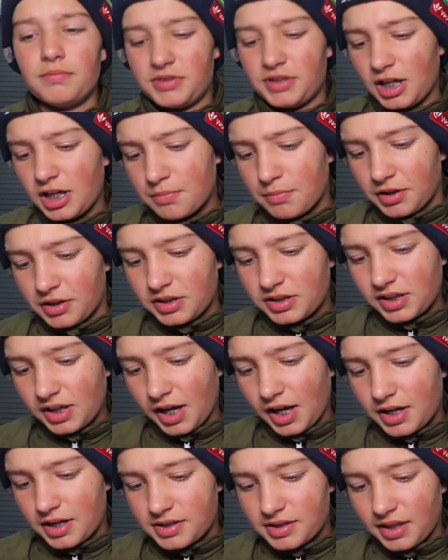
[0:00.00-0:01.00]
Demons,
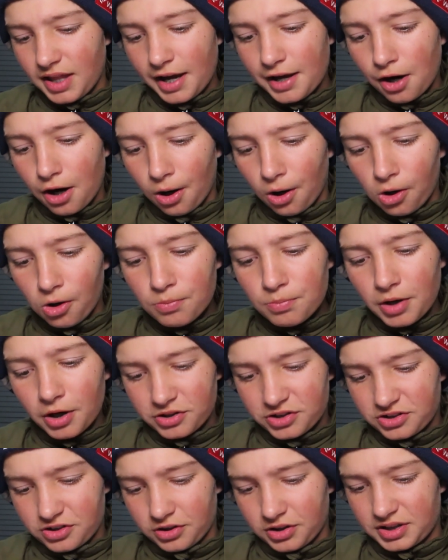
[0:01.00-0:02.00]
and they
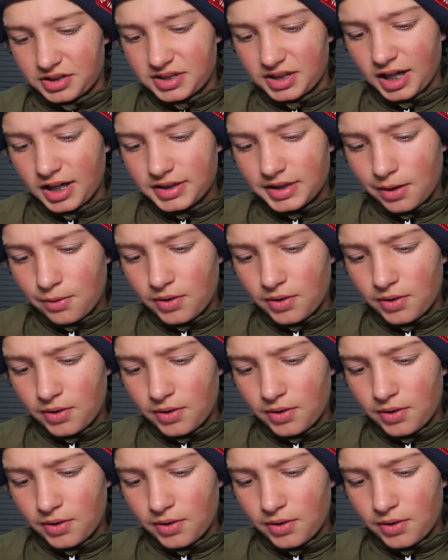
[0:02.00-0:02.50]
almost got it done.